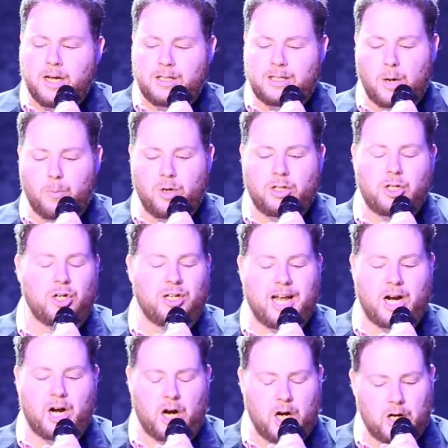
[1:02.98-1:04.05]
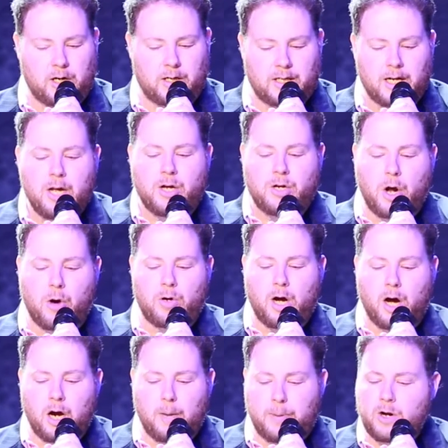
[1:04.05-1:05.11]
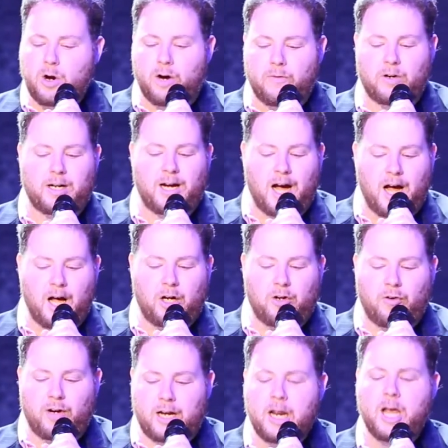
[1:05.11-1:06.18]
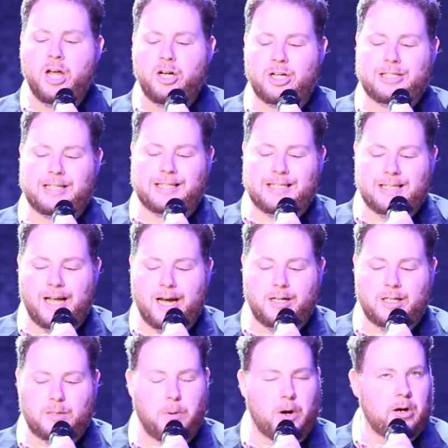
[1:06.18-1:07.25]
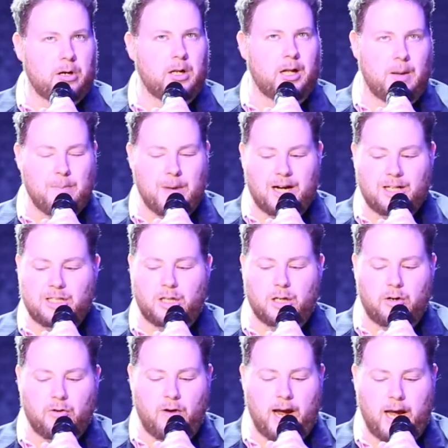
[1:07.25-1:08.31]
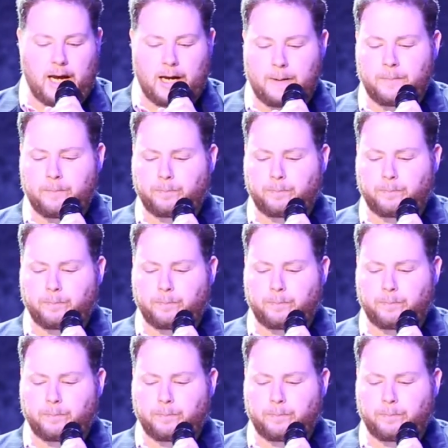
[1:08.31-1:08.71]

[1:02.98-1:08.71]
Someone could get hurt. No carpet over concrete, just a slight sparkle amongst the gray.